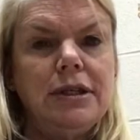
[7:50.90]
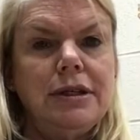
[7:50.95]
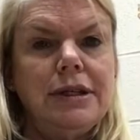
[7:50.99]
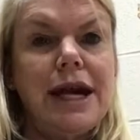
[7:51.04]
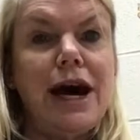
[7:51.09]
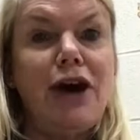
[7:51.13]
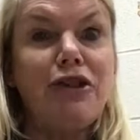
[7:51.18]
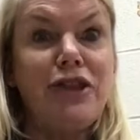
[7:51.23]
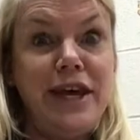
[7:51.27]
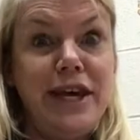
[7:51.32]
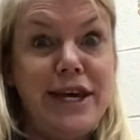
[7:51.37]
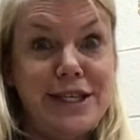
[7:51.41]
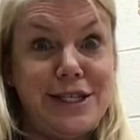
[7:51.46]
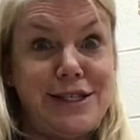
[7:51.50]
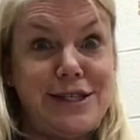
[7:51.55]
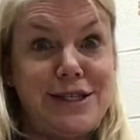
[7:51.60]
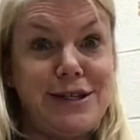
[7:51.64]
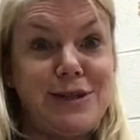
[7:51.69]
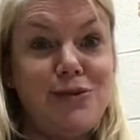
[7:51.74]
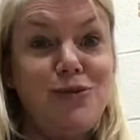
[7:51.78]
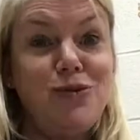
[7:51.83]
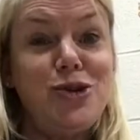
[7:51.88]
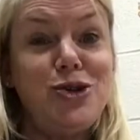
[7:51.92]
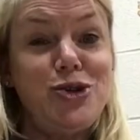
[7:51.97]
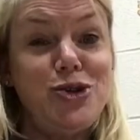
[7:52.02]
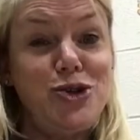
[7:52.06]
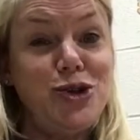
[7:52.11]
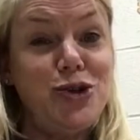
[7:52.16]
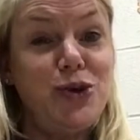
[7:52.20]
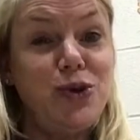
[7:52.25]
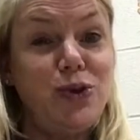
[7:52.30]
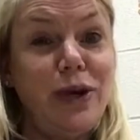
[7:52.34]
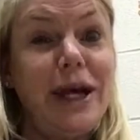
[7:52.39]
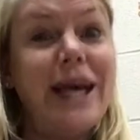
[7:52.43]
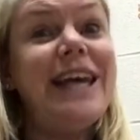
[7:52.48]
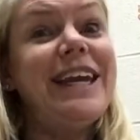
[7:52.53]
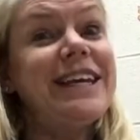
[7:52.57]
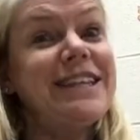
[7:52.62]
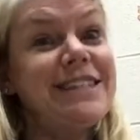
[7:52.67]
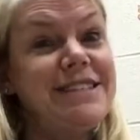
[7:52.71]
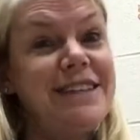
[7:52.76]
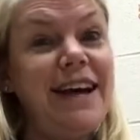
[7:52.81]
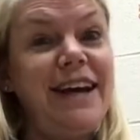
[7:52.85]
Now this was new
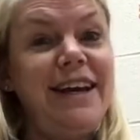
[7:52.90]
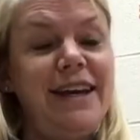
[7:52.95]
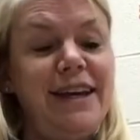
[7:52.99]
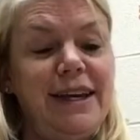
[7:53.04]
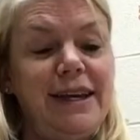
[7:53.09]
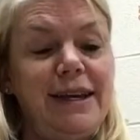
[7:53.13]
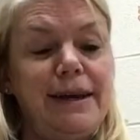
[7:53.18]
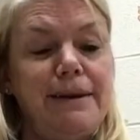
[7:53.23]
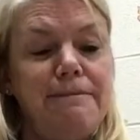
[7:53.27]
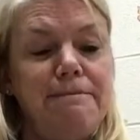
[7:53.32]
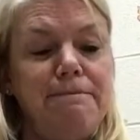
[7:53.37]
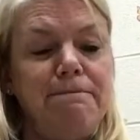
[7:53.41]
and exciting.